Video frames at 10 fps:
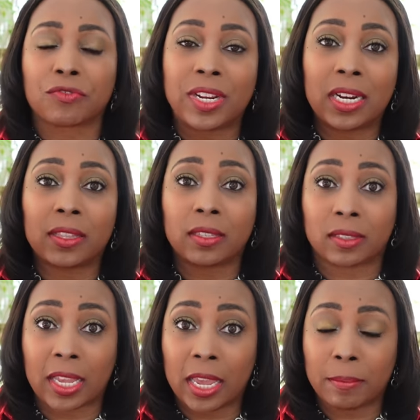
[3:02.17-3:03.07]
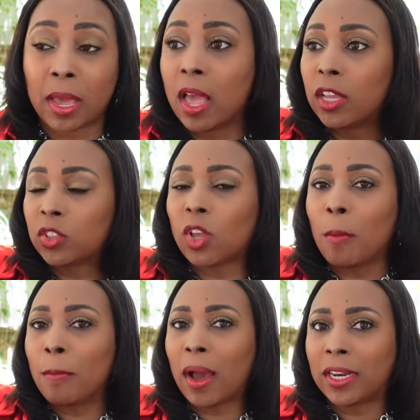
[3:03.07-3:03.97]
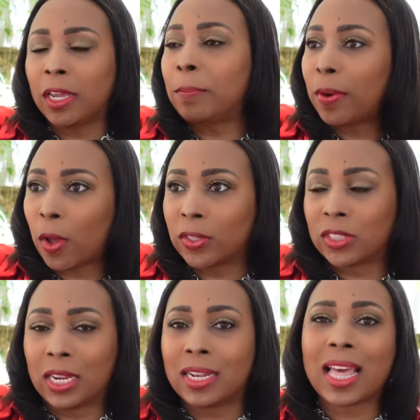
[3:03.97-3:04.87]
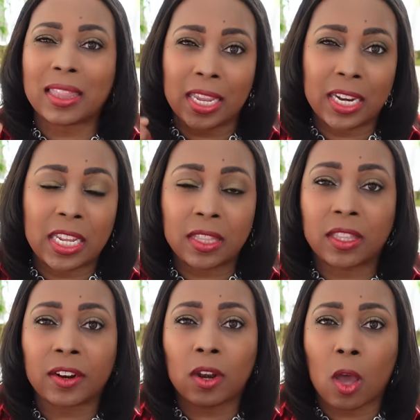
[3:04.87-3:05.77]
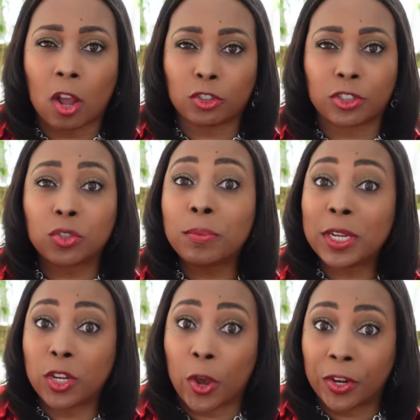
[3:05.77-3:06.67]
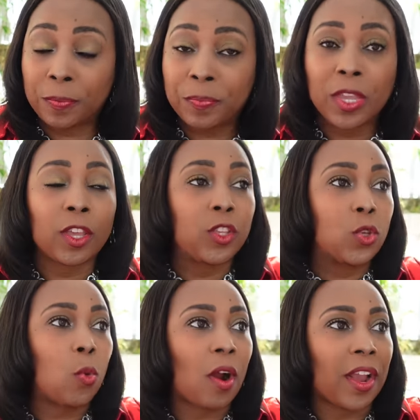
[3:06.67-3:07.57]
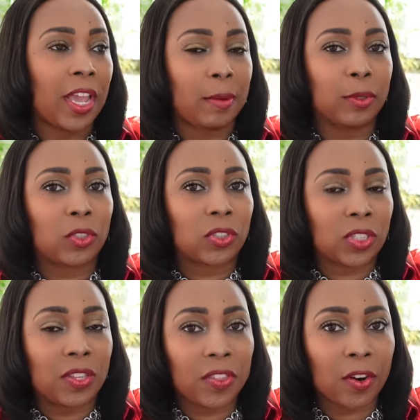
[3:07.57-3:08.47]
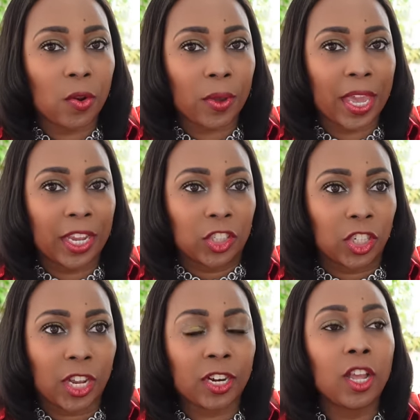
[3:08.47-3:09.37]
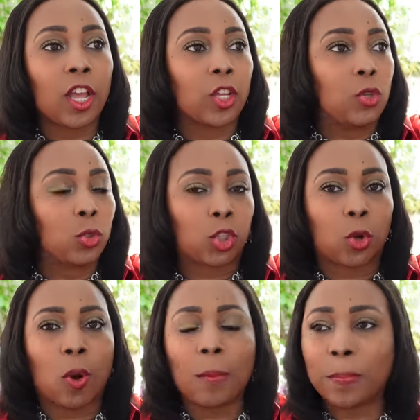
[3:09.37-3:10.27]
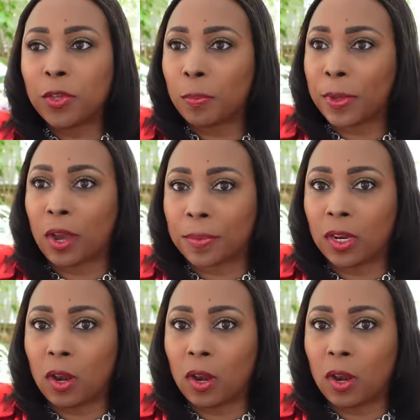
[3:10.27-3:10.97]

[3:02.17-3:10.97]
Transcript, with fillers: really the same. Somebody plugs in that they need their laundry to be done. You are able to see their location. You show up, you pick up the